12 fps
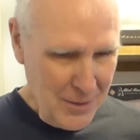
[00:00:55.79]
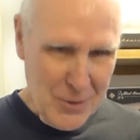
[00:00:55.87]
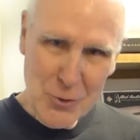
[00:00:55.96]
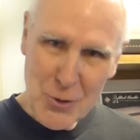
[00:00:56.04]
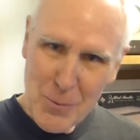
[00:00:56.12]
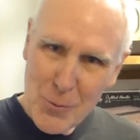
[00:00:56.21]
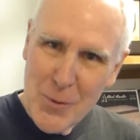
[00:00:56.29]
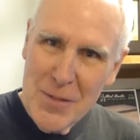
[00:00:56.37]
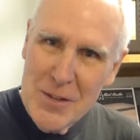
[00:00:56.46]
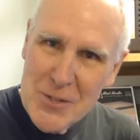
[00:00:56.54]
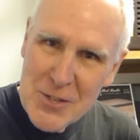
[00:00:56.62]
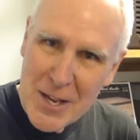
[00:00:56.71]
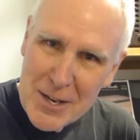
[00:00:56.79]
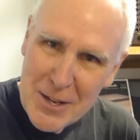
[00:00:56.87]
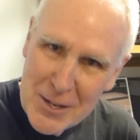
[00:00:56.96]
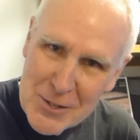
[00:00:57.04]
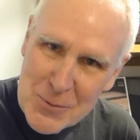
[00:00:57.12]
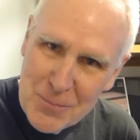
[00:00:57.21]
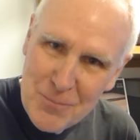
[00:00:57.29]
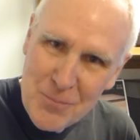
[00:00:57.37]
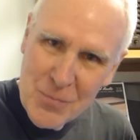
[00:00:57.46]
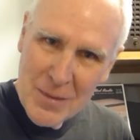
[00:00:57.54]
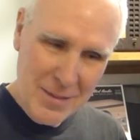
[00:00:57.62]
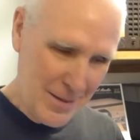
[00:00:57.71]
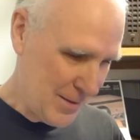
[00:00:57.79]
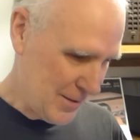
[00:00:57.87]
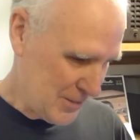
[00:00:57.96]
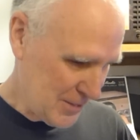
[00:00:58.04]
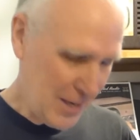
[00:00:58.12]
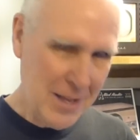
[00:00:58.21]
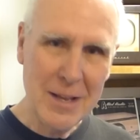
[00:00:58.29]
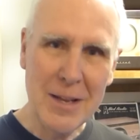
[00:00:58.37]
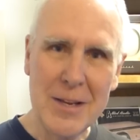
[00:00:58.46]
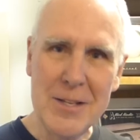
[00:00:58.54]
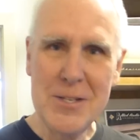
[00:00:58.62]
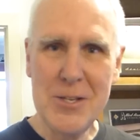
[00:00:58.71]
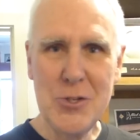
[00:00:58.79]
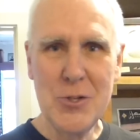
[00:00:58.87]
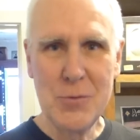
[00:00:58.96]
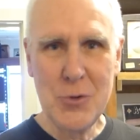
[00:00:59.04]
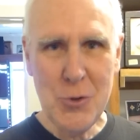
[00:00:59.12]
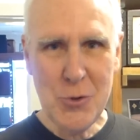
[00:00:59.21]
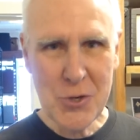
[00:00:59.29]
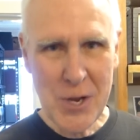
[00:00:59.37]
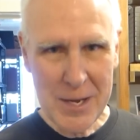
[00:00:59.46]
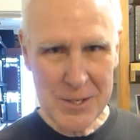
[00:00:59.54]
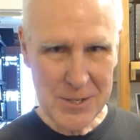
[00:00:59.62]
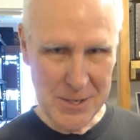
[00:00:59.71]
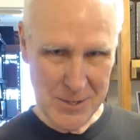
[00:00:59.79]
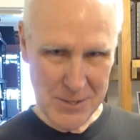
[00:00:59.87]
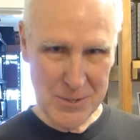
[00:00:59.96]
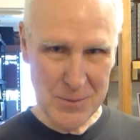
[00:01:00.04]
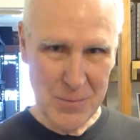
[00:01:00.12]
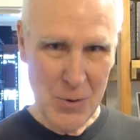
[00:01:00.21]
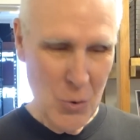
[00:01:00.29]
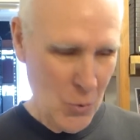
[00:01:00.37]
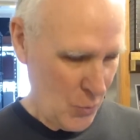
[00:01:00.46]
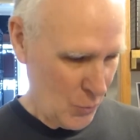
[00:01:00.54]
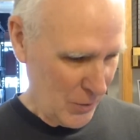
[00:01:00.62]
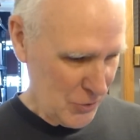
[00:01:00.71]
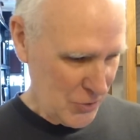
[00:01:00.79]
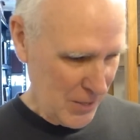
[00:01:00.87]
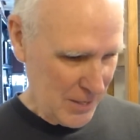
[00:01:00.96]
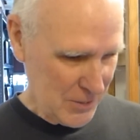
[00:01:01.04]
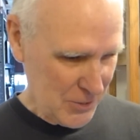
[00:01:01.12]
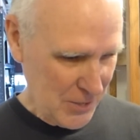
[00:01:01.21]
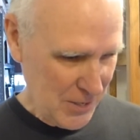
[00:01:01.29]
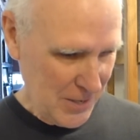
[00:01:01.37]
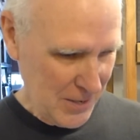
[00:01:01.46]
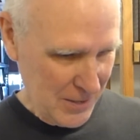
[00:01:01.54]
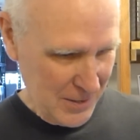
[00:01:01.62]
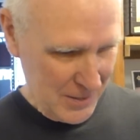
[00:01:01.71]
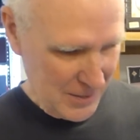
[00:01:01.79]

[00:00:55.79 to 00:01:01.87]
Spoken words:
The trouble with this set is, the set consists of two chassis. One chassis